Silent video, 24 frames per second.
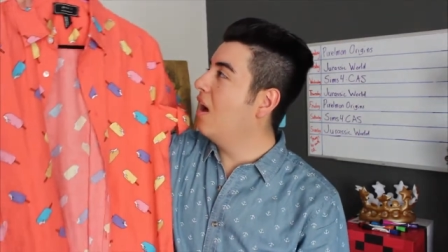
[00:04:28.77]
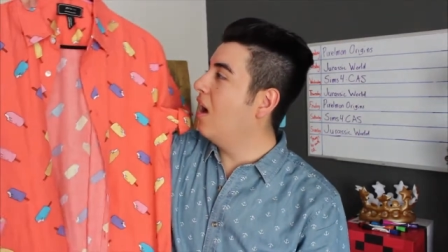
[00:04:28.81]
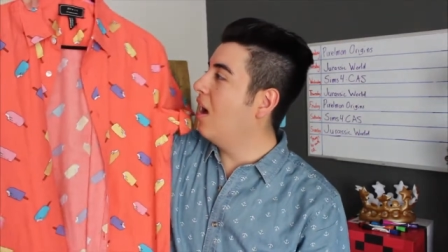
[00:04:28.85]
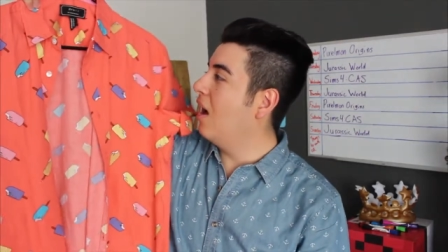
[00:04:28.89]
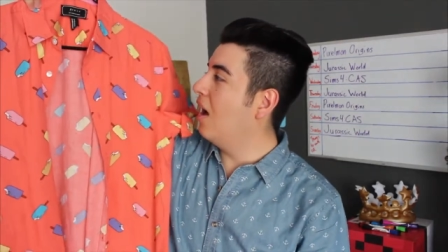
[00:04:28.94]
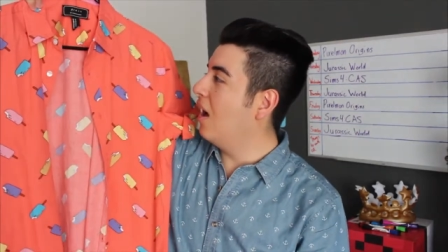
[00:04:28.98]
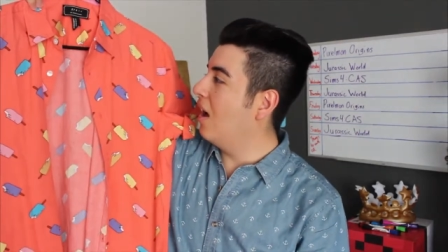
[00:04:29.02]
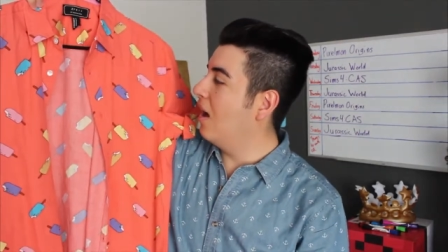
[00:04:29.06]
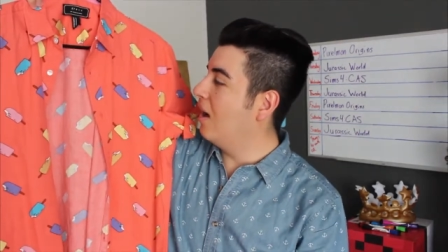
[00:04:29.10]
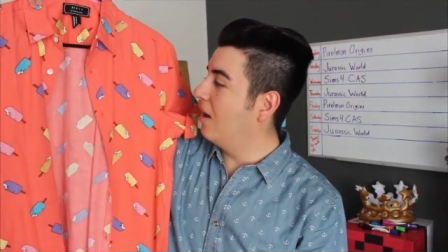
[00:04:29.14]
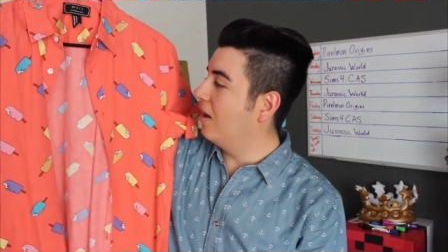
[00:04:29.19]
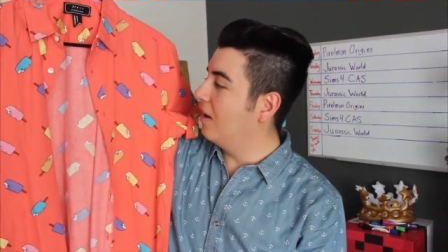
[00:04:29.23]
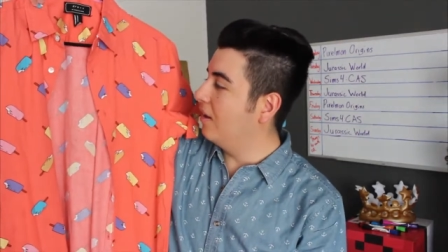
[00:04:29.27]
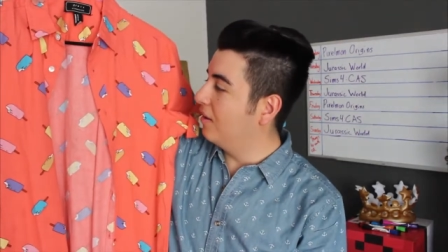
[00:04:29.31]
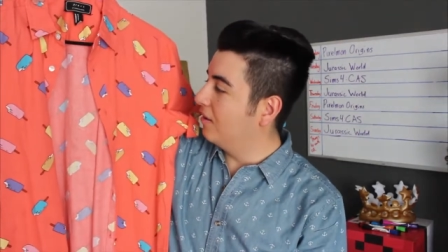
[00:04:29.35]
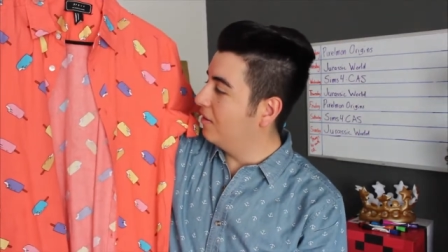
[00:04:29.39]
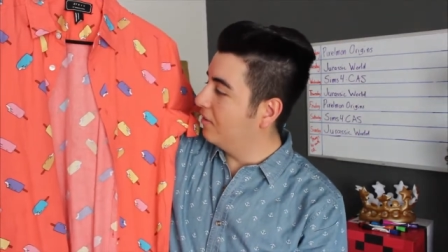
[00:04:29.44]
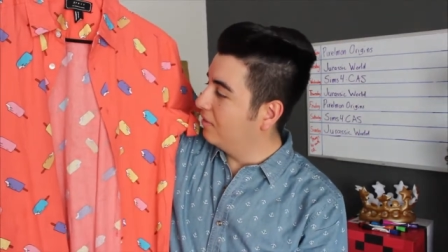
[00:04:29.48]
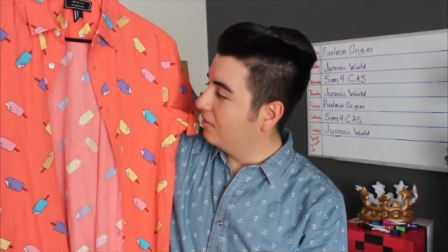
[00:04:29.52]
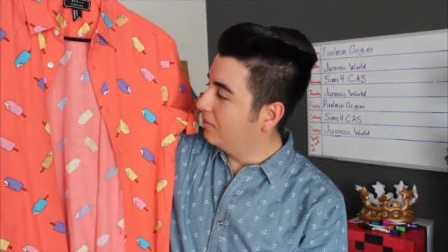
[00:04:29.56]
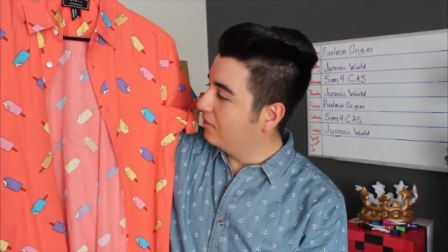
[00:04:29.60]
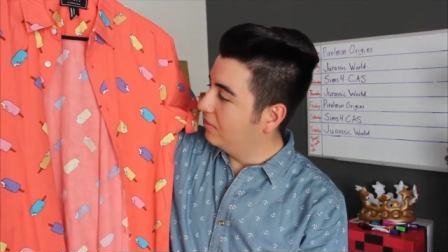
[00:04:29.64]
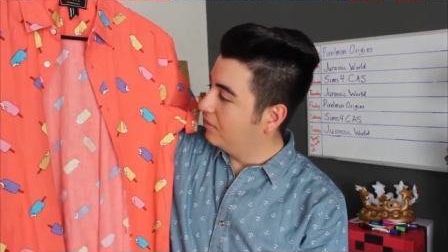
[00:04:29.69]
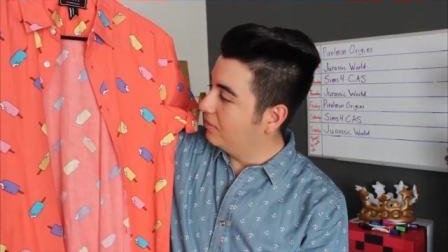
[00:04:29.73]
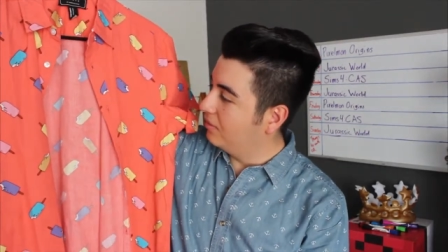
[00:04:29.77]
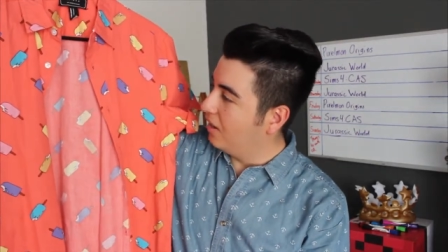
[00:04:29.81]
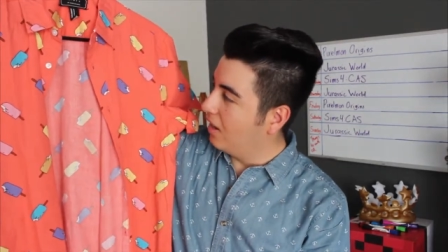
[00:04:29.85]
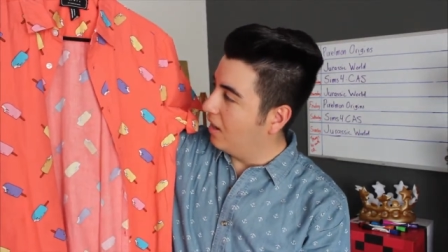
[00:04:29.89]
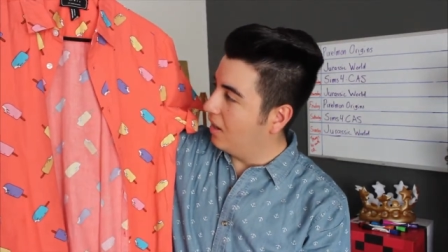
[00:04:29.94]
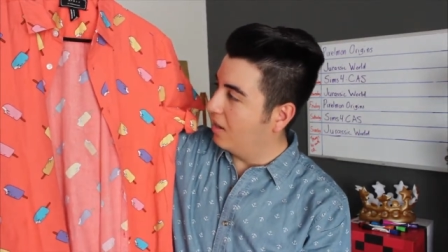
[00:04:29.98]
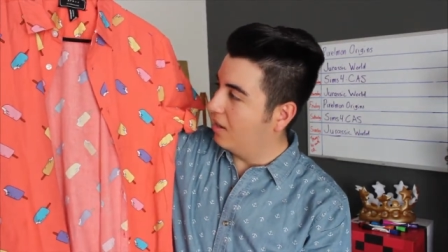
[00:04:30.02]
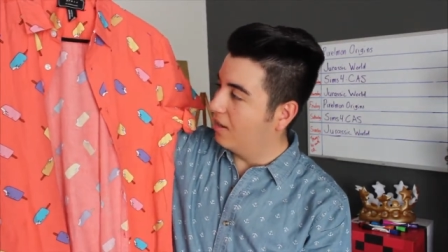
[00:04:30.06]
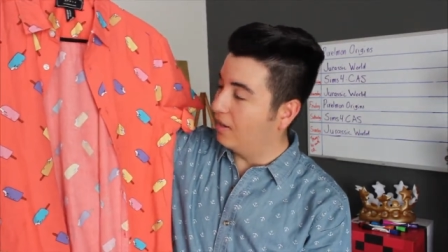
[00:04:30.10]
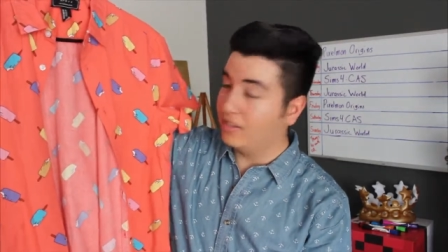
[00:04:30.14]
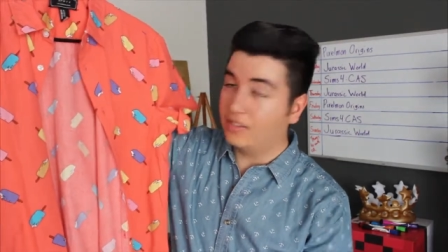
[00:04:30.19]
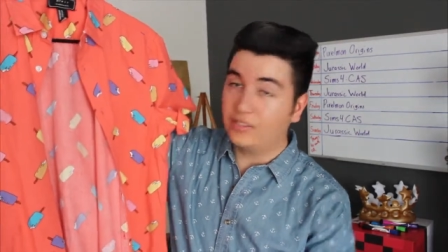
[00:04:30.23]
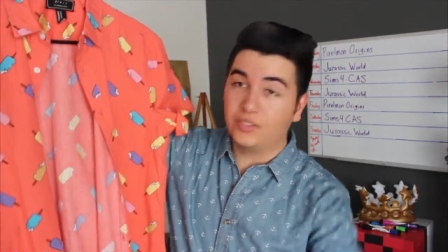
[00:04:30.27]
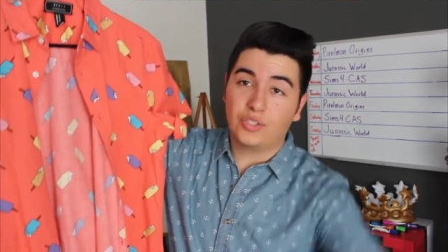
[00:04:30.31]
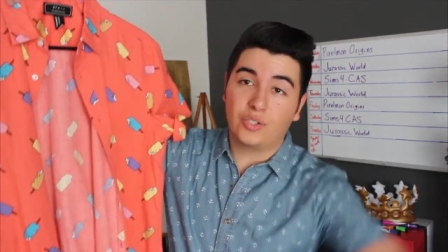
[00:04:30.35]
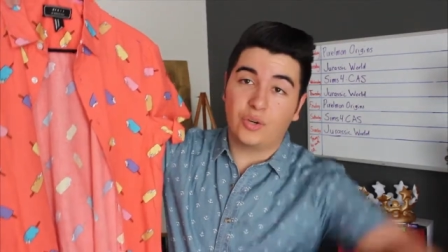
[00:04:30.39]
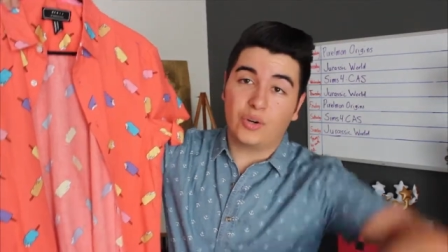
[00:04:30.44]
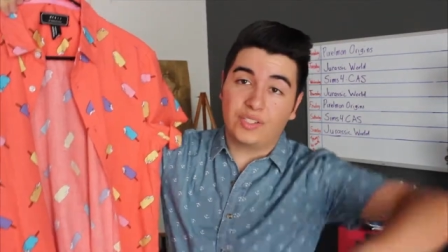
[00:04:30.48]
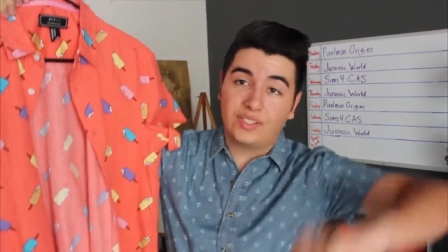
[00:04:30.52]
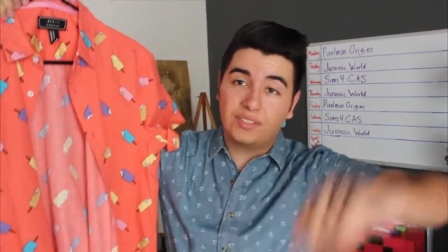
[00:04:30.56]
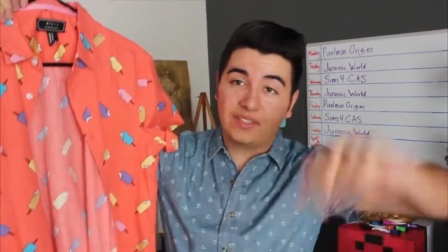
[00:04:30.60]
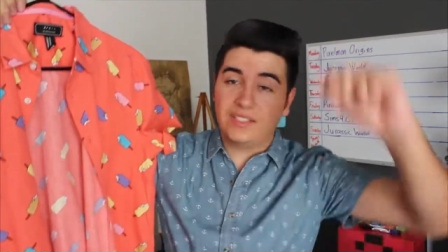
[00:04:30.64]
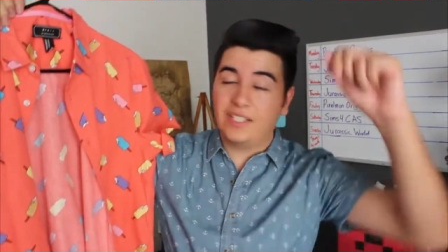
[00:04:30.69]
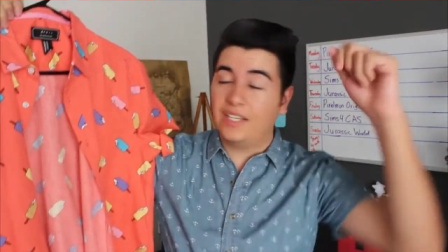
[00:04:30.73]
Uh, uh,
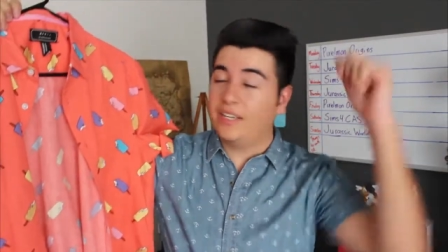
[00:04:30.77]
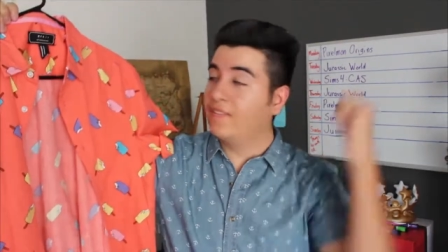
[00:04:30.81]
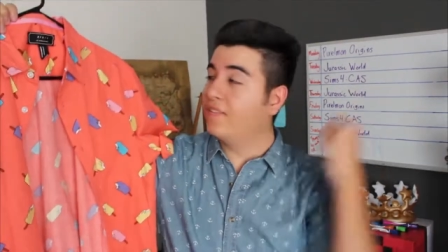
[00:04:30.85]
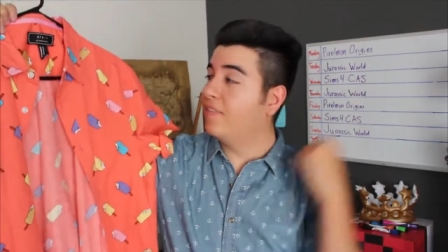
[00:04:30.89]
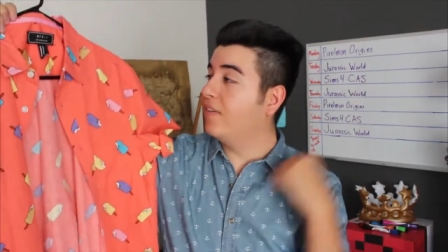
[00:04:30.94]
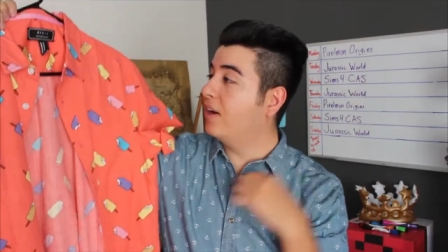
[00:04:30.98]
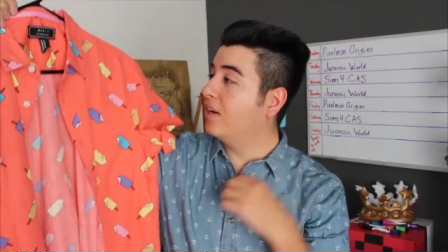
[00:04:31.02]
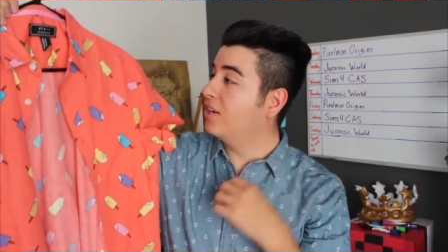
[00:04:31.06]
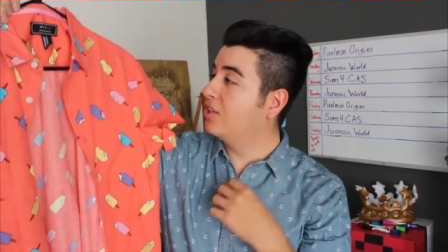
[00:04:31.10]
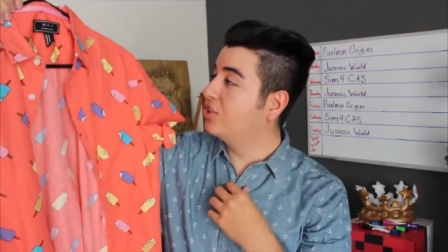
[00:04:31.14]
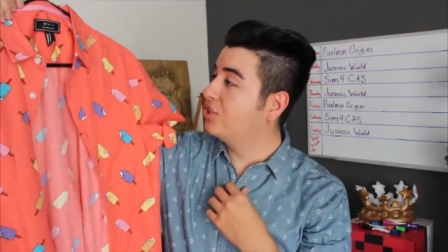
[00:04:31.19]
short sleeve uh,